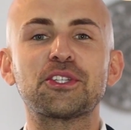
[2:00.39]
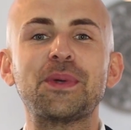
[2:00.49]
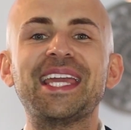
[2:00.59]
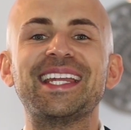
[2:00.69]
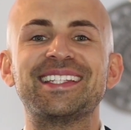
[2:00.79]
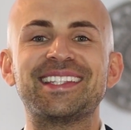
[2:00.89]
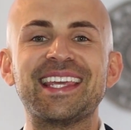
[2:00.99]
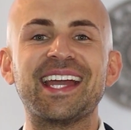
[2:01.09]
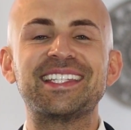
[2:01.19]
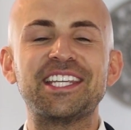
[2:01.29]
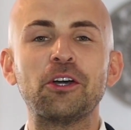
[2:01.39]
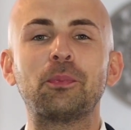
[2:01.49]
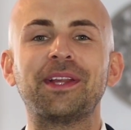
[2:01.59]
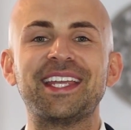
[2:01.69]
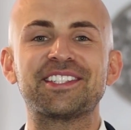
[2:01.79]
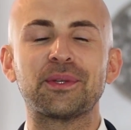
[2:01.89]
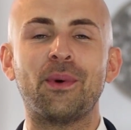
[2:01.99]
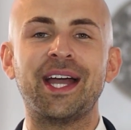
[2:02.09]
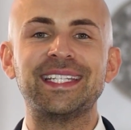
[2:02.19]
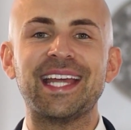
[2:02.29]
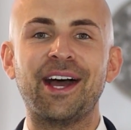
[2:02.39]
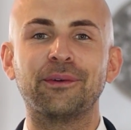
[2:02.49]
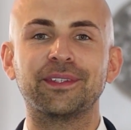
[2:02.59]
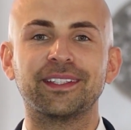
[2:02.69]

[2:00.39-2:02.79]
suite is the ideal place to wind down.